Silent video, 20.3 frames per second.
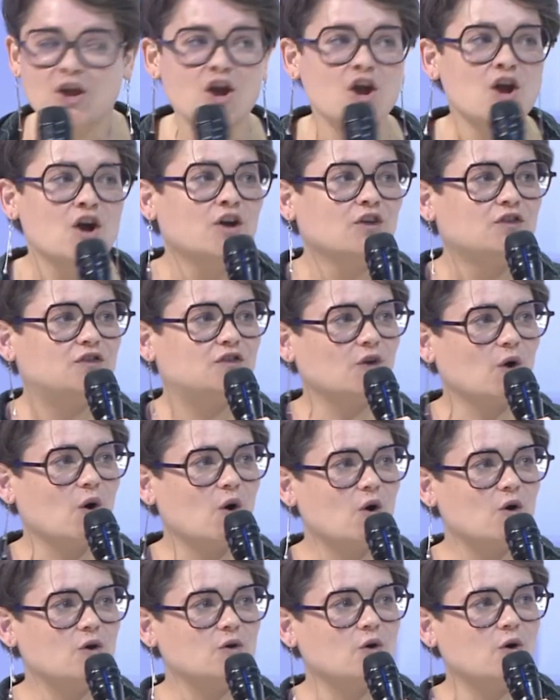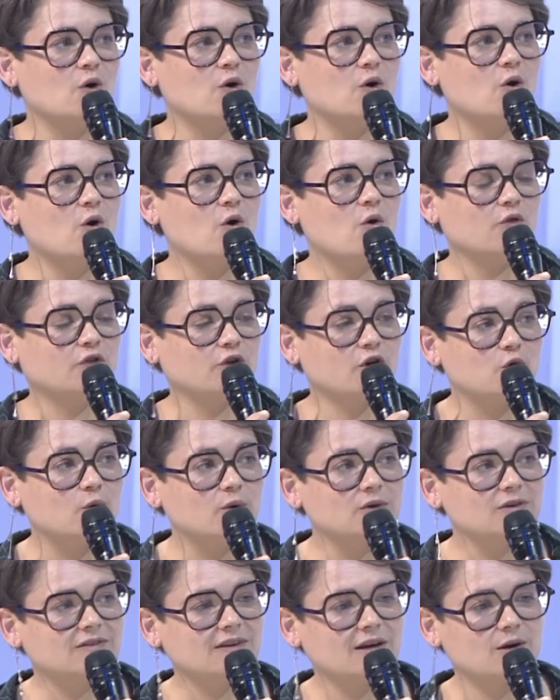So the
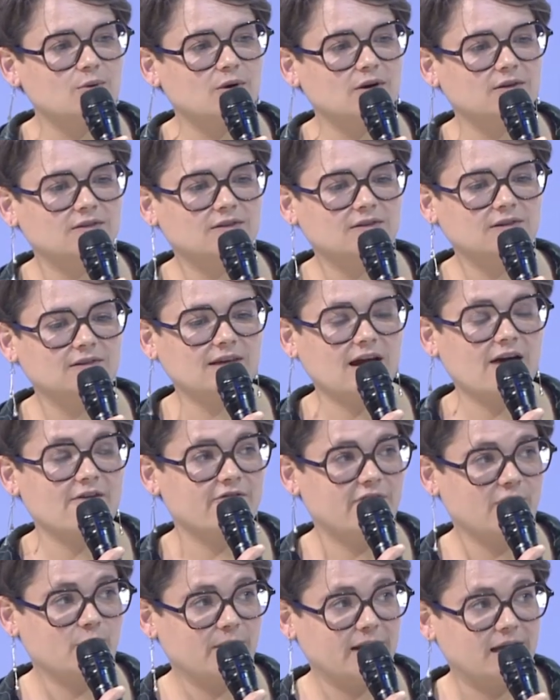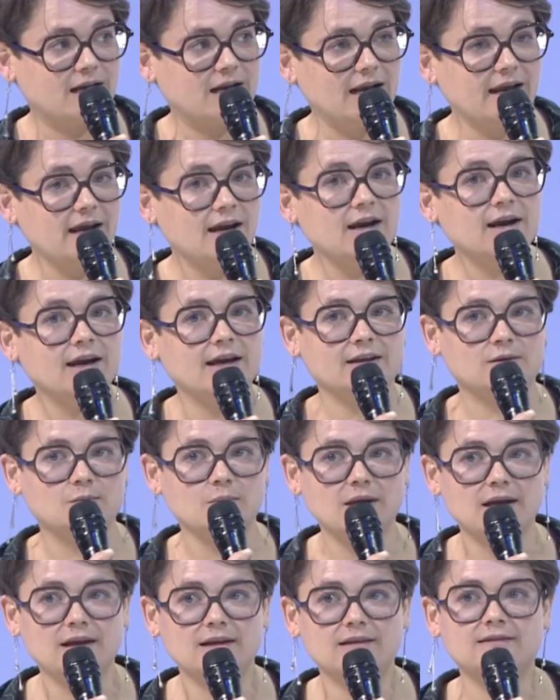consequences are very clear. It
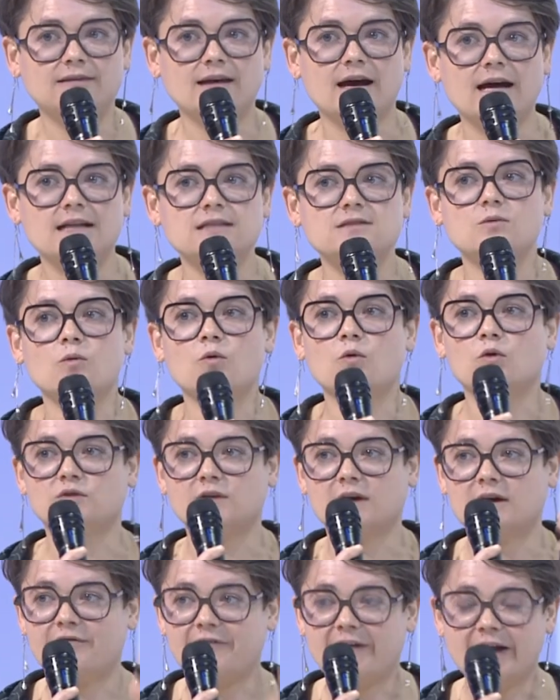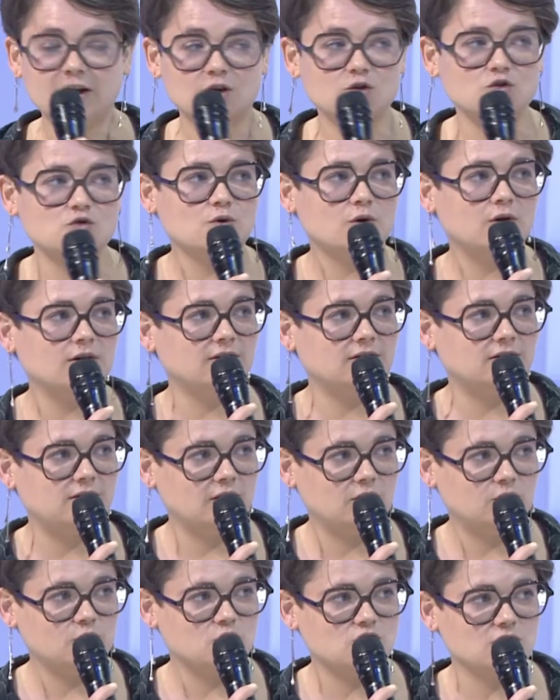means that the financial
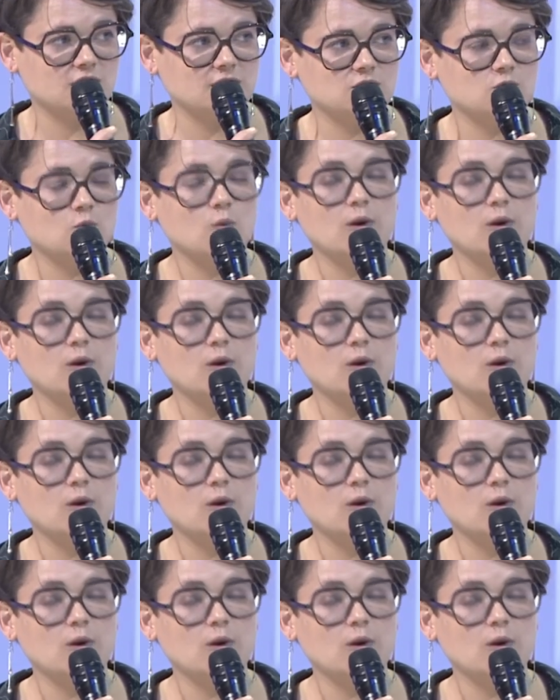institutions will